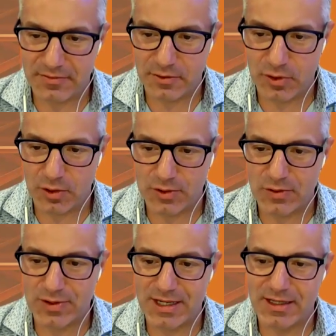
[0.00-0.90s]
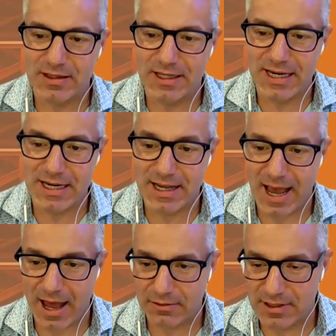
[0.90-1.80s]
If you go to the Lean
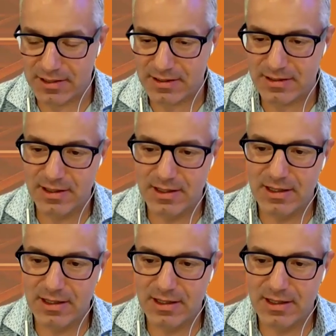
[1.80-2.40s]
Catalyst